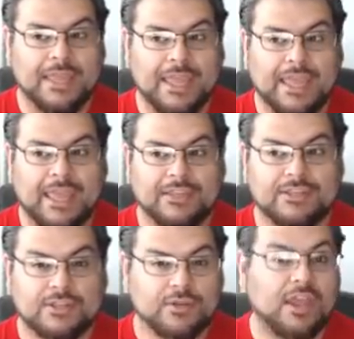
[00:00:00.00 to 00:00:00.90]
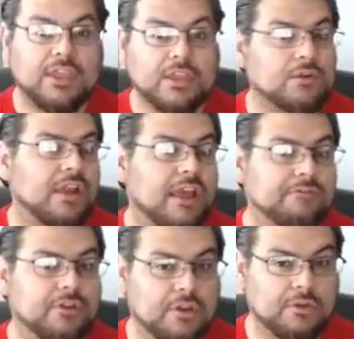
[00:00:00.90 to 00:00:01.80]
is so that you don't have to
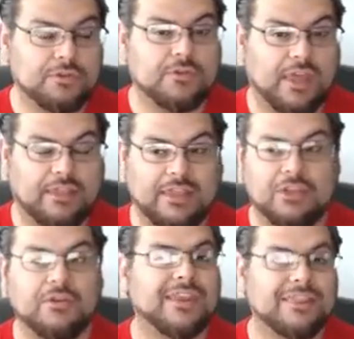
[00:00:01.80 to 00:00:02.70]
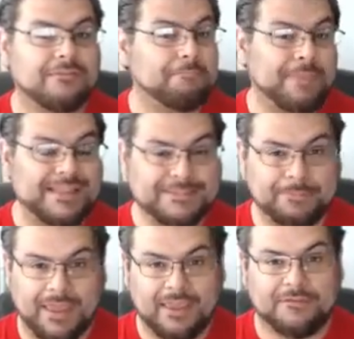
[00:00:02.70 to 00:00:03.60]
go through that, that you can get the best
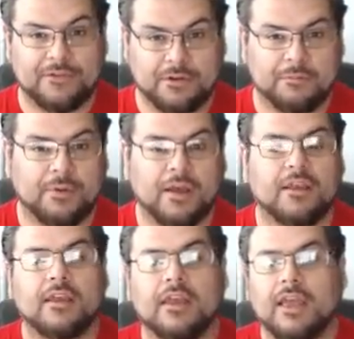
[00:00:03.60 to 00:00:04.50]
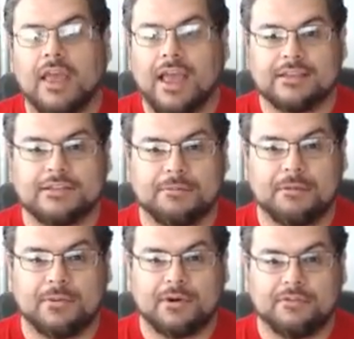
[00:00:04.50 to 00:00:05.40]
bang for your buck as a
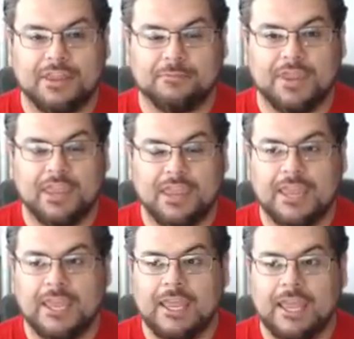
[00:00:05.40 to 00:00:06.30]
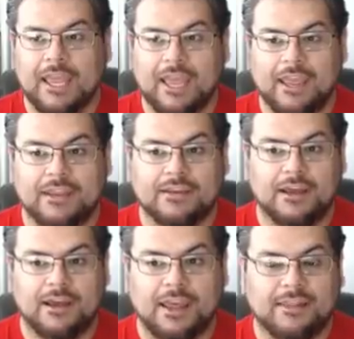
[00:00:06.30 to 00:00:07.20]
member of E M P. And,
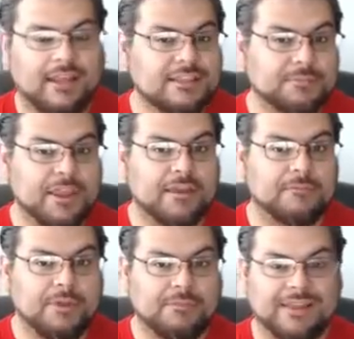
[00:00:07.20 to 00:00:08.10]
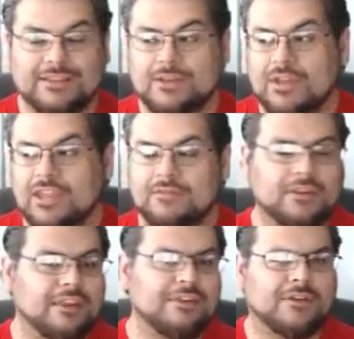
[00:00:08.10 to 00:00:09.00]
uh, and that's my commitment. So even,
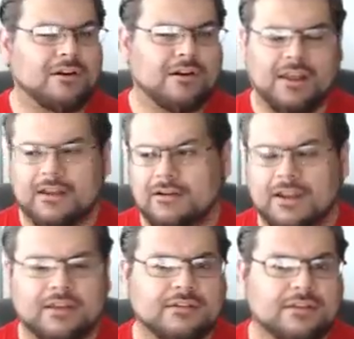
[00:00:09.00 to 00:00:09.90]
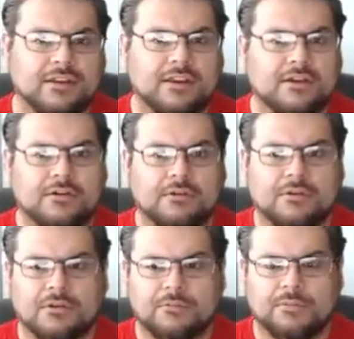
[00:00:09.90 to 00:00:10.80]
even our higher end, you know,
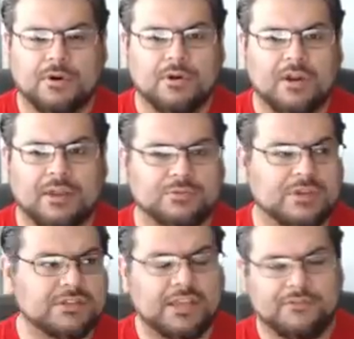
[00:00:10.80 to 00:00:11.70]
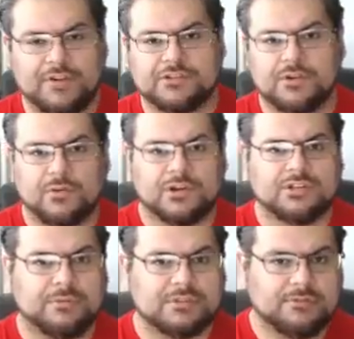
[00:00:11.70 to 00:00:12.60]
programs, we just have finished a
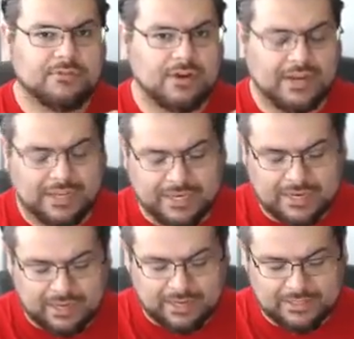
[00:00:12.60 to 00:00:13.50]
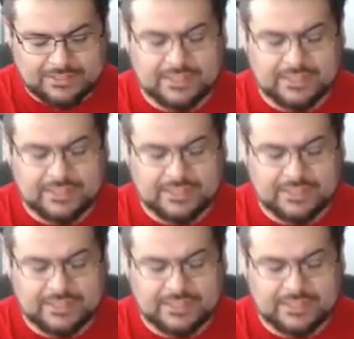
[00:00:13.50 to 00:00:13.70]
workshop with some of our elite clients.